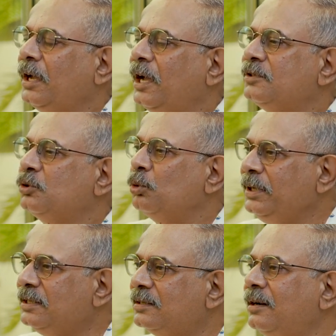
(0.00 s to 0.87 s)
As
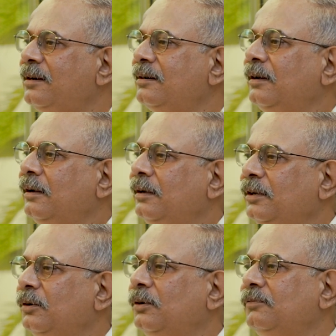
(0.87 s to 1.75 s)
Rumi said,
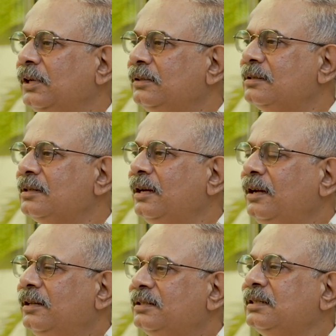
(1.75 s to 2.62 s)
once,
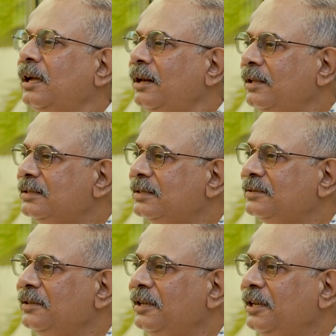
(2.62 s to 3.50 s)
silence
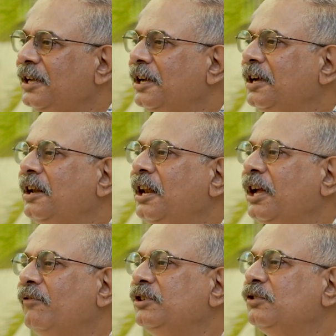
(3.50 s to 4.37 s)
is the
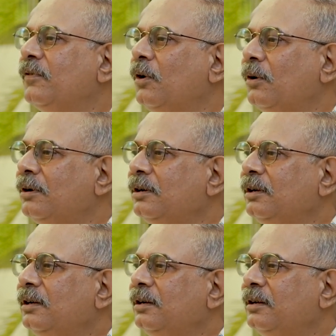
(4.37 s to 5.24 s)
language of God,
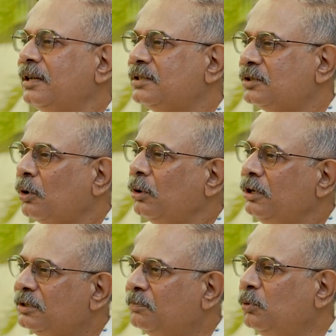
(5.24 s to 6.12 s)
rest all
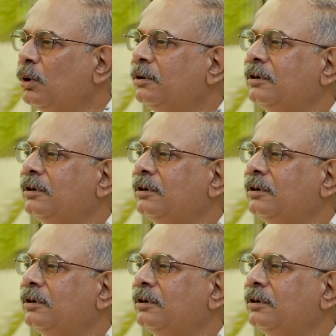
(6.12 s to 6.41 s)
is poor